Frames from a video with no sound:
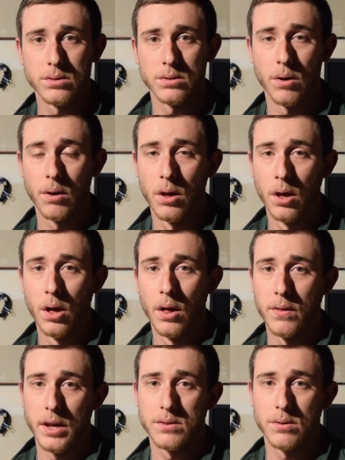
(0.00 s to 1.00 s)
So
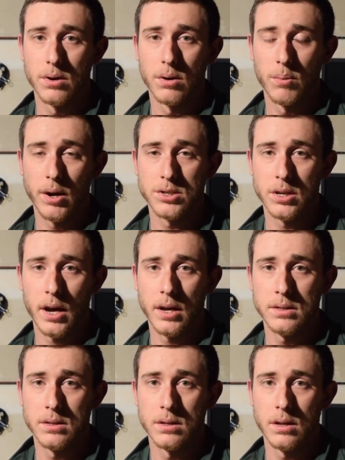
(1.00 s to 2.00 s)
thanks for watching,
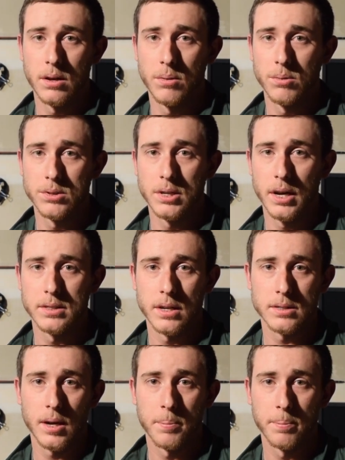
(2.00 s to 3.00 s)
guys, and we'll see you guys
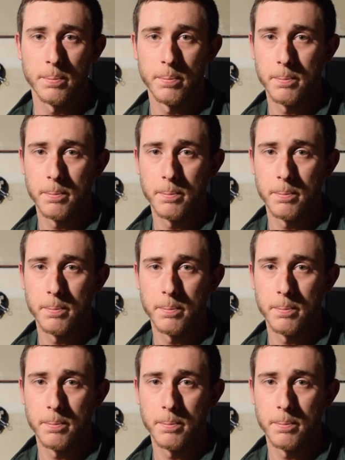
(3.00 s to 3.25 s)
next time.